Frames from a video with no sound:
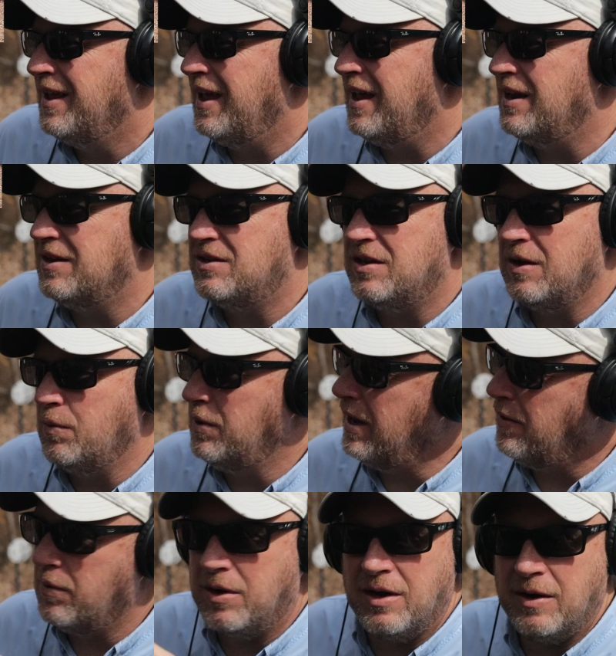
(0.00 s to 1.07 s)
and
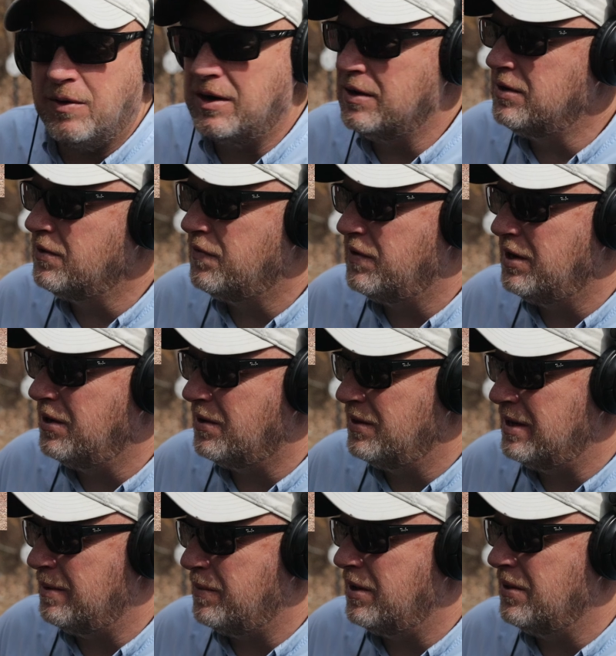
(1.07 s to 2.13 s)
we're going to get ready to do a video on
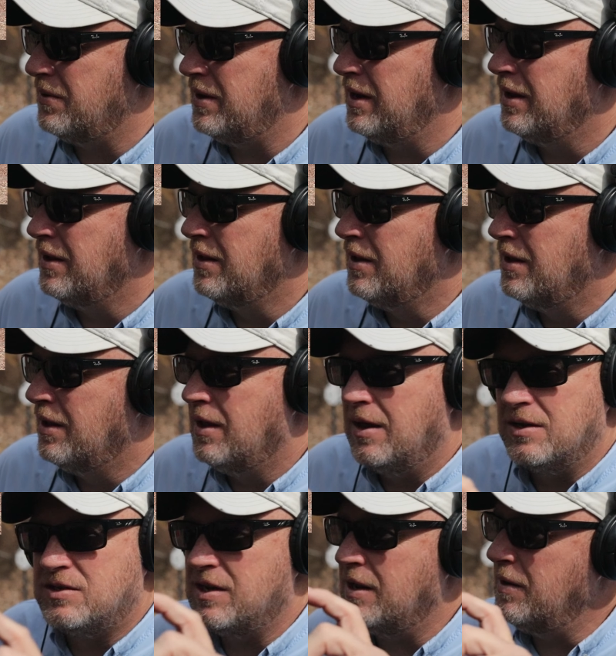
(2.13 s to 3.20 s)
that, by the way.
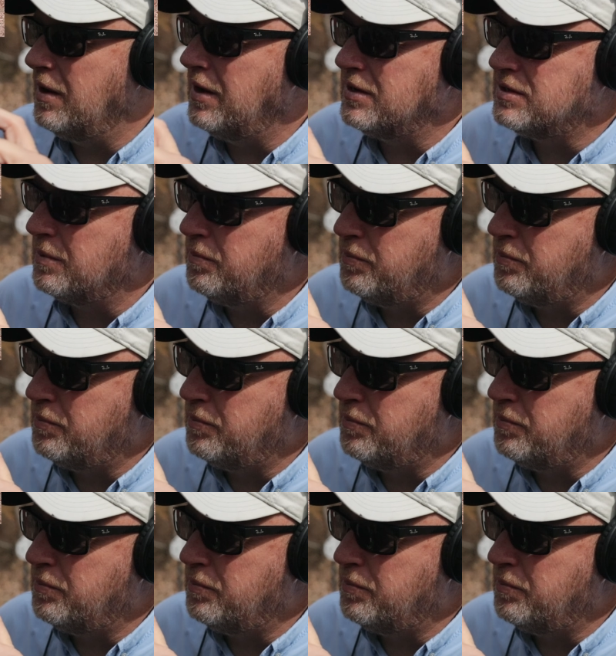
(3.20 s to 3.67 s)
Sent us a